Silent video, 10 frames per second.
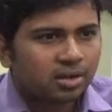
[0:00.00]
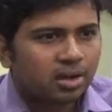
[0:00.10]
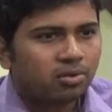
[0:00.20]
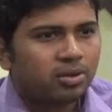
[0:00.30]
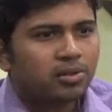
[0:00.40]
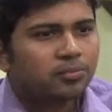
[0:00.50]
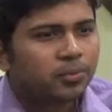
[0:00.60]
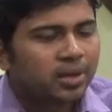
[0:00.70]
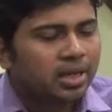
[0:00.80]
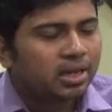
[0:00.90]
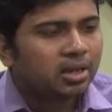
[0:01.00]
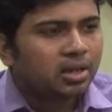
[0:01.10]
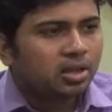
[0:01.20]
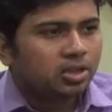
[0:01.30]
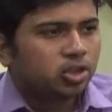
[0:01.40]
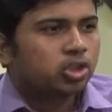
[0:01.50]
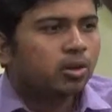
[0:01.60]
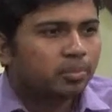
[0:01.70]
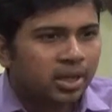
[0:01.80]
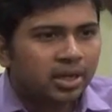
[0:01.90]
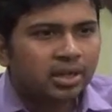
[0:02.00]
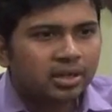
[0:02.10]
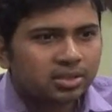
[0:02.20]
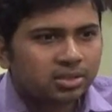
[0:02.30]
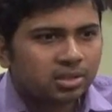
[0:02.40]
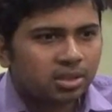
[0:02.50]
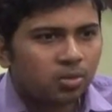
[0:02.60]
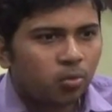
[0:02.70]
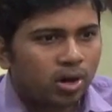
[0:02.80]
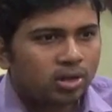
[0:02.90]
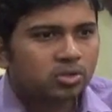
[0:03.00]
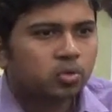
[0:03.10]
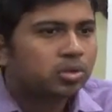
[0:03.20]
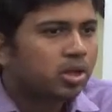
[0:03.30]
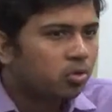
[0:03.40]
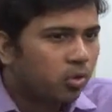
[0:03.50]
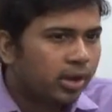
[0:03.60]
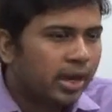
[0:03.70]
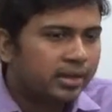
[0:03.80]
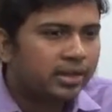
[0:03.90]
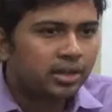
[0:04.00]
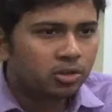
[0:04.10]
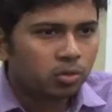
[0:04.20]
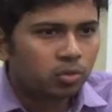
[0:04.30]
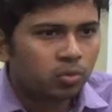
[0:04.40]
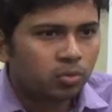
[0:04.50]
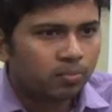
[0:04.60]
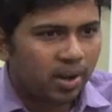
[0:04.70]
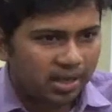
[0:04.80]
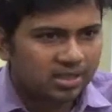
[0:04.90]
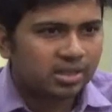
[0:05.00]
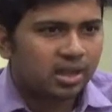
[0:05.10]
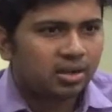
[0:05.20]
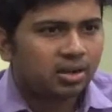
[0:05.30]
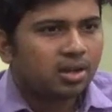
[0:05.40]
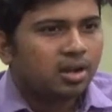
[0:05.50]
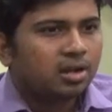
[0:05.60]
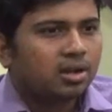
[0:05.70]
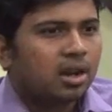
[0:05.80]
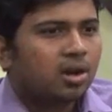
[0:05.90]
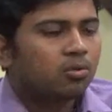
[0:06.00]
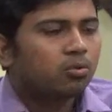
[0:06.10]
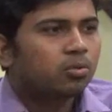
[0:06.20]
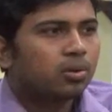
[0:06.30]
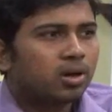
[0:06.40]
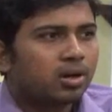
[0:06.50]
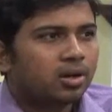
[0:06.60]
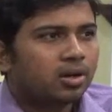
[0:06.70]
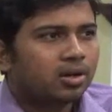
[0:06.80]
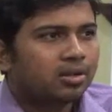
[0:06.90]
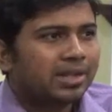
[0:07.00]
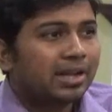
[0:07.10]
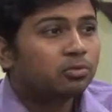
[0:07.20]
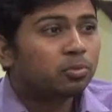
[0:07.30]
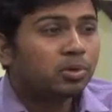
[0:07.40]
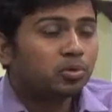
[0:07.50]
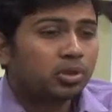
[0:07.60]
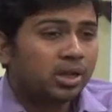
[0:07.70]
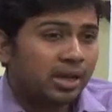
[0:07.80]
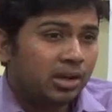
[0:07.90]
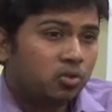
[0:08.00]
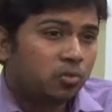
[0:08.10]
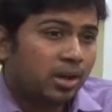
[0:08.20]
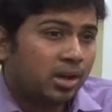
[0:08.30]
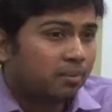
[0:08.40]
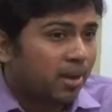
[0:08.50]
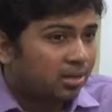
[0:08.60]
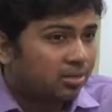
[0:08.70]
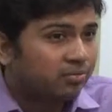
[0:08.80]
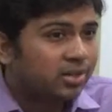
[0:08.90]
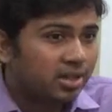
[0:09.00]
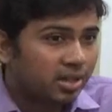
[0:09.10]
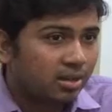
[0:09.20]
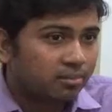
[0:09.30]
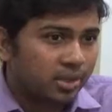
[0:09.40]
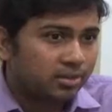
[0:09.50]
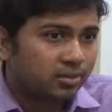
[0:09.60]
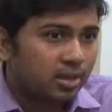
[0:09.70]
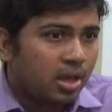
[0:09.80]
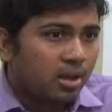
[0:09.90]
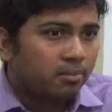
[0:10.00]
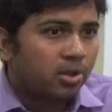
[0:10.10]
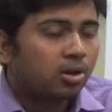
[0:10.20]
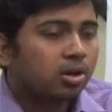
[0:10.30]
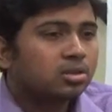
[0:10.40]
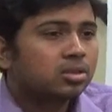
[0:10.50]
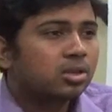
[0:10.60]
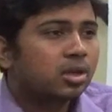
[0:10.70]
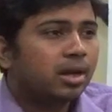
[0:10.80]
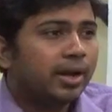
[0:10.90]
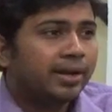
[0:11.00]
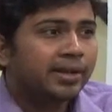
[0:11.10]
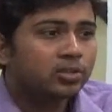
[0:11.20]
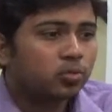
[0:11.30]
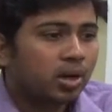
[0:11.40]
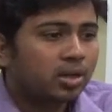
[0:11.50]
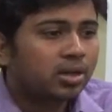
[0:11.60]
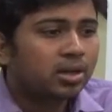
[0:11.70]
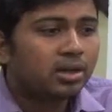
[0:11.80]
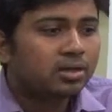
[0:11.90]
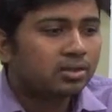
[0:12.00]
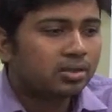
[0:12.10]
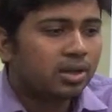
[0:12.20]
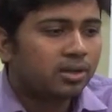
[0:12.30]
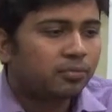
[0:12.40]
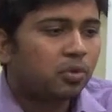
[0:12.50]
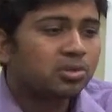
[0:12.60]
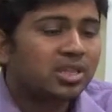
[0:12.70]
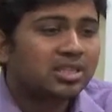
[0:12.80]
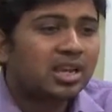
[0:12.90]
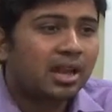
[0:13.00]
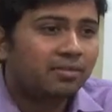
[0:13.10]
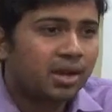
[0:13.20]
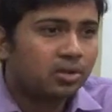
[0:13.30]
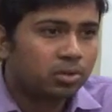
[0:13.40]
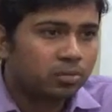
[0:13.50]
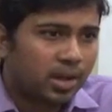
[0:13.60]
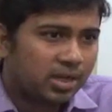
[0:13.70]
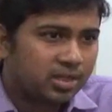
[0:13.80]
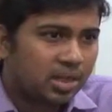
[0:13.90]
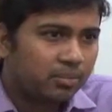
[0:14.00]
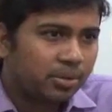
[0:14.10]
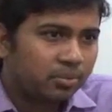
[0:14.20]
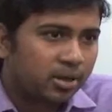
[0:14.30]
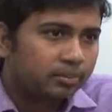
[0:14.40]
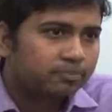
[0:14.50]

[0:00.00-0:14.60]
Now if we stop the Indus water totally entering to Pakistan, now that would be totally inhuman in part of Indian government, because Indus water flows as a lifeline to the Pakistani people.